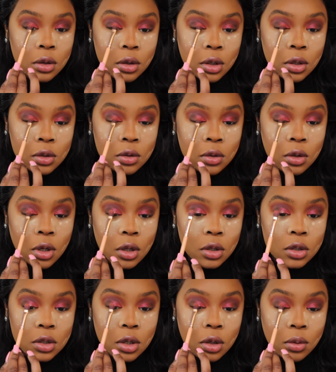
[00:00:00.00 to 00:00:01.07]
these two
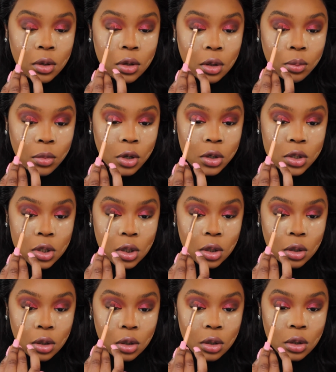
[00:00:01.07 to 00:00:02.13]
colors here where they're
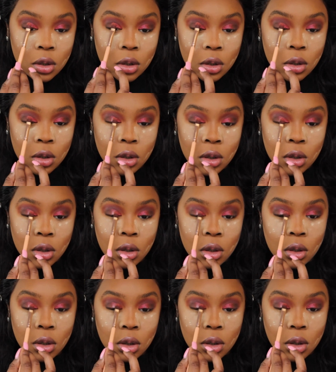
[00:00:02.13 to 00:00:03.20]
merging,
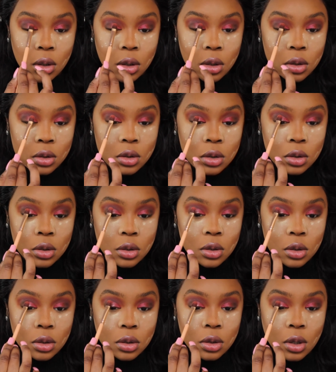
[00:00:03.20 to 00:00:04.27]
and just
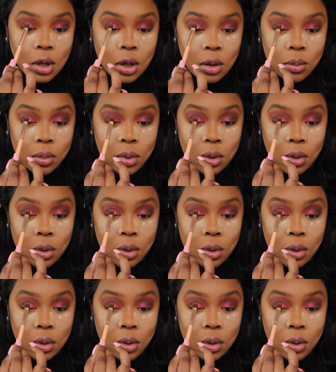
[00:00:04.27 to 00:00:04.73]
tap.